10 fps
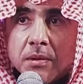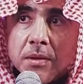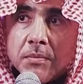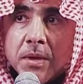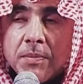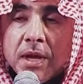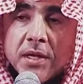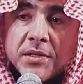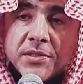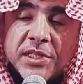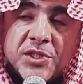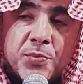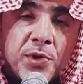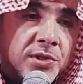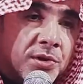Maybe I touched
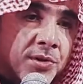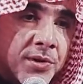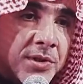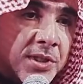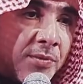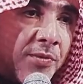point on some